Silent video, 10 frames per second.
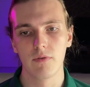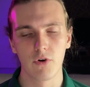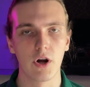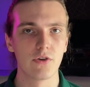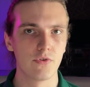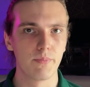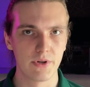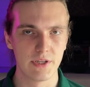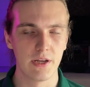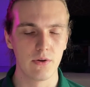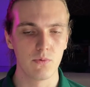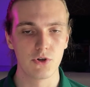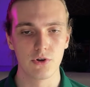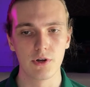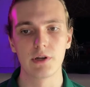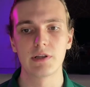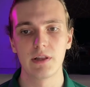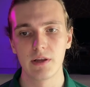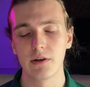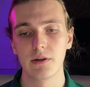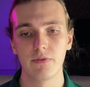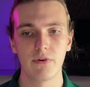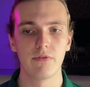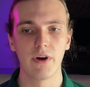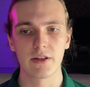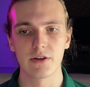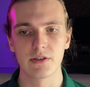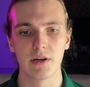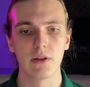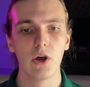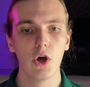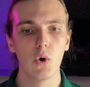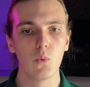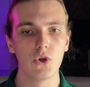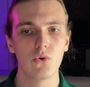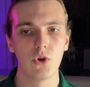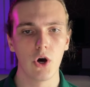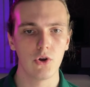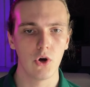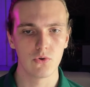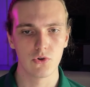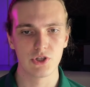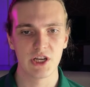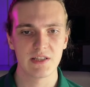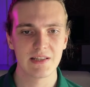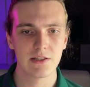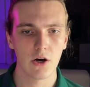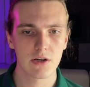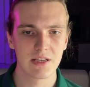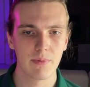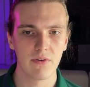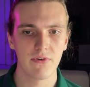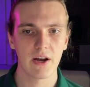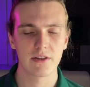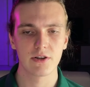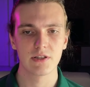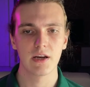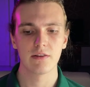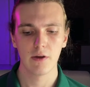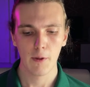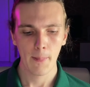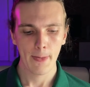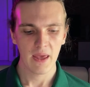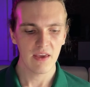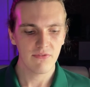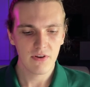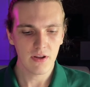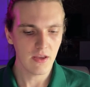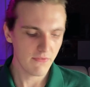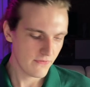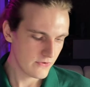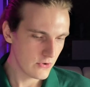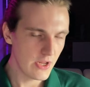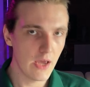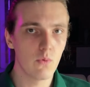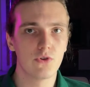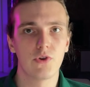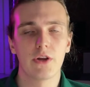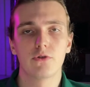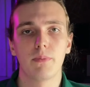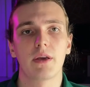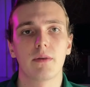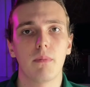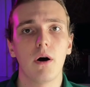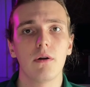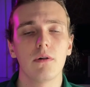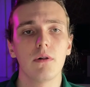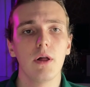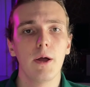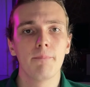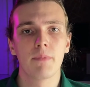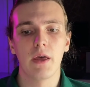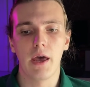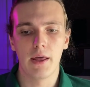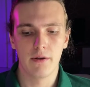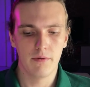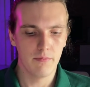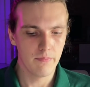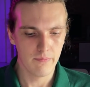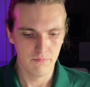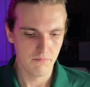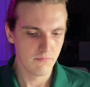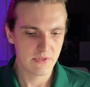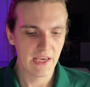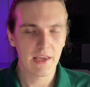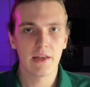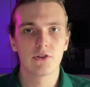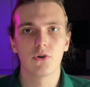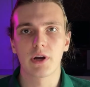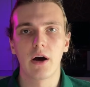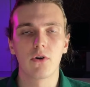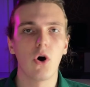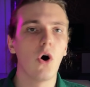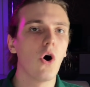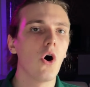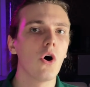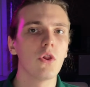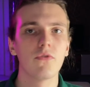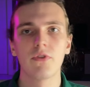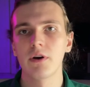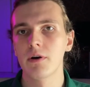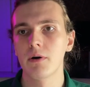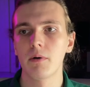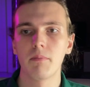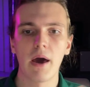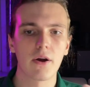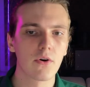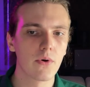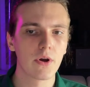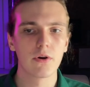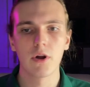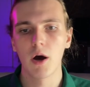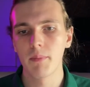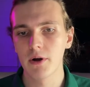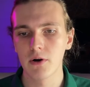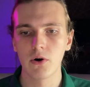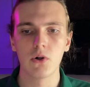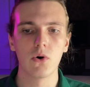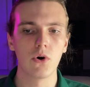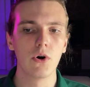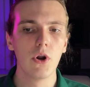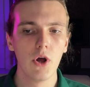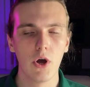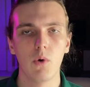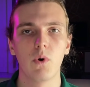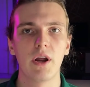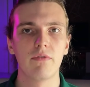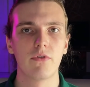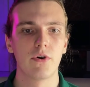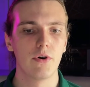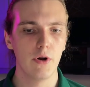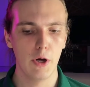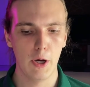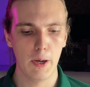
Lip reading: for 100%. We should understand there are different factors that we do not know. So Jesse talks about factors that even if today we try to make the model and take into account all of the macroeconomical or whatever